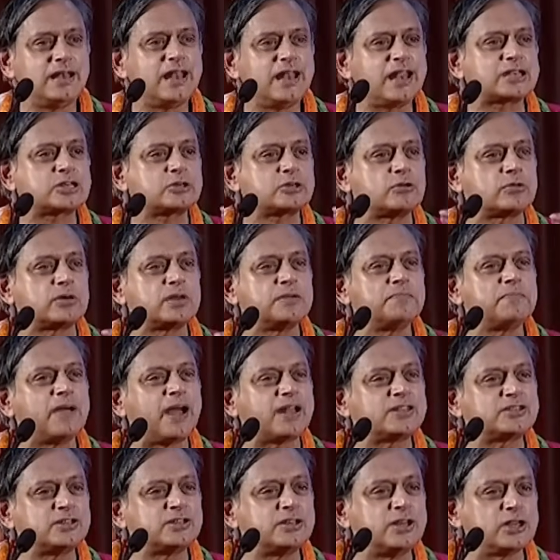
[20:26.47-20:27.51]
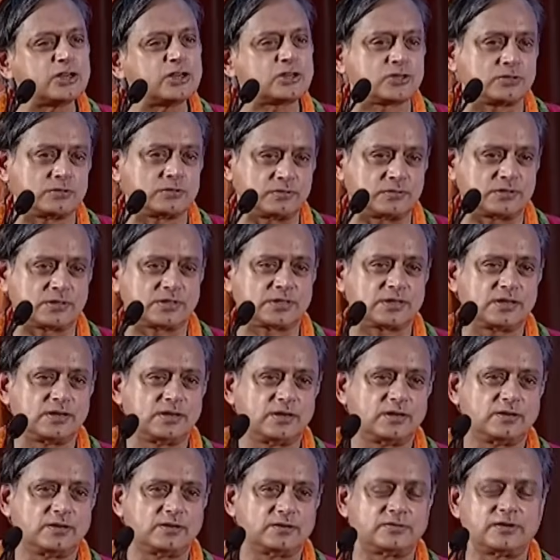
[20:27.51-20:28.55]
Let your imaginations
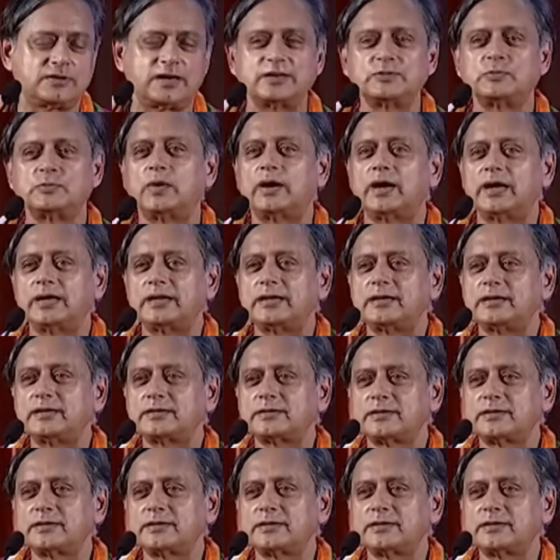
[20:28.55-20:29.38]
run wild.